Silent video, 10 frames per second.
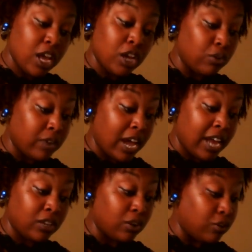You're not,
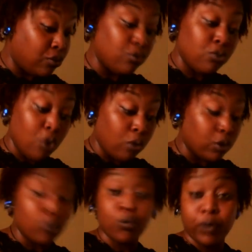you, you, you own
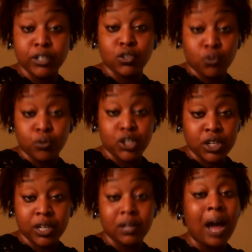your Queen of Swords
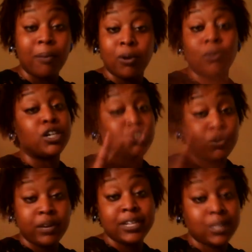shit. I'm going to cut your
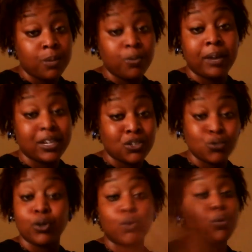ass up with my
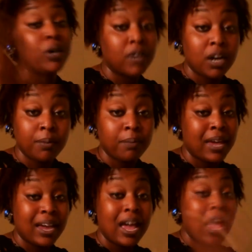sword. Whoever coming
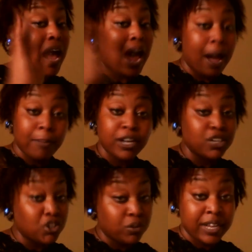back, I'm going to
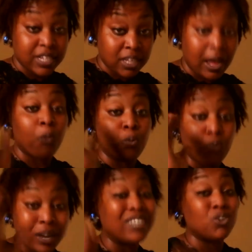cut your ass up. I'm
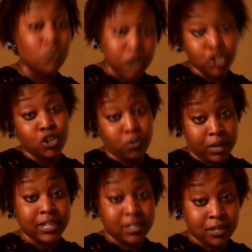ready to cut your
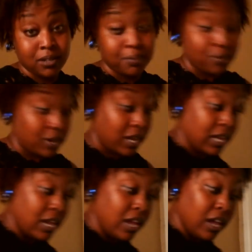ass up, okay?
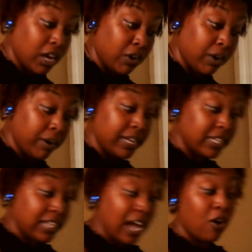
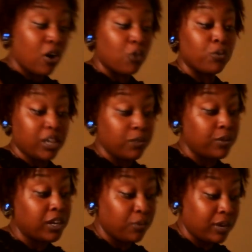Aquarius, y'all are Ricky,
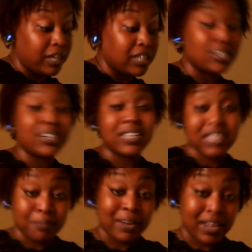Ricky, ready to cut
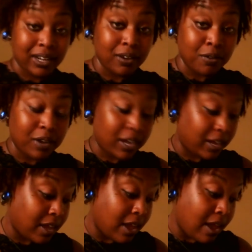somebody, okay?
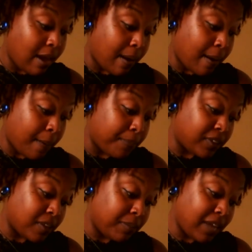Um, but
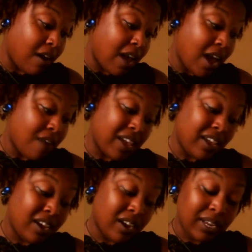some y'all have a
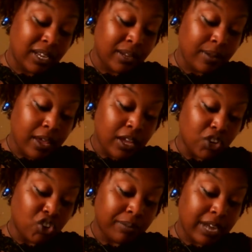cutting
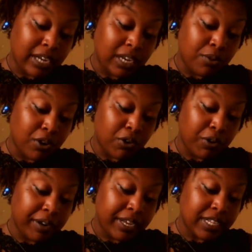Gemini, Libra,
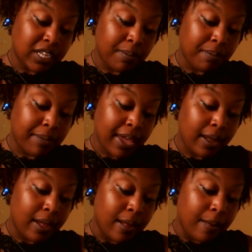Aquarius coming
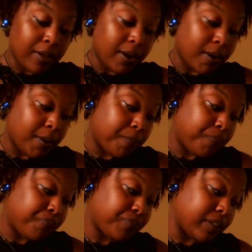back. Um,
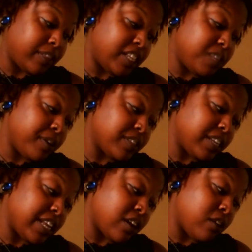this person
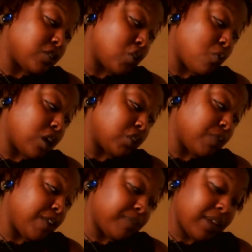has also walked away
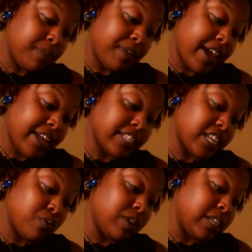from their past as
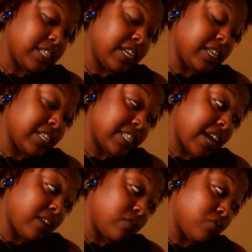well as ended
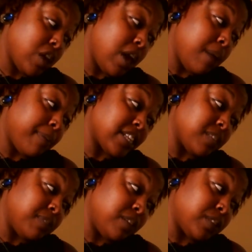cycles,
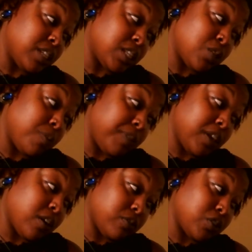possibly with the Scorpio.